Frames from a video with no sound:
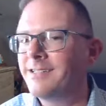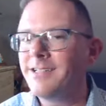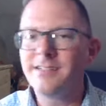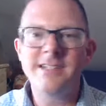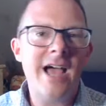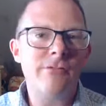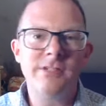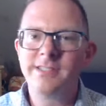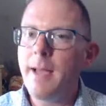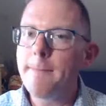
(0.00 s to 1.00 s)
It does not
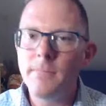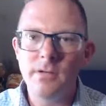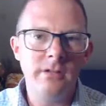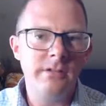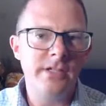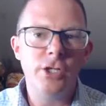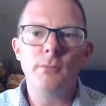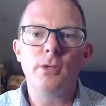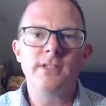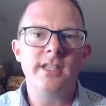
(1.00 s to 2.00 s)
resemble the
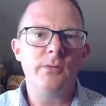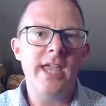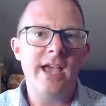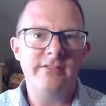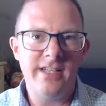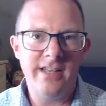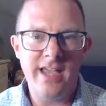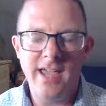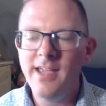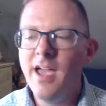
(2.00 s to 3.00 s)
yearbooks that we have
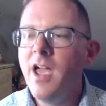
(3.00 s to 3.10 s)
today.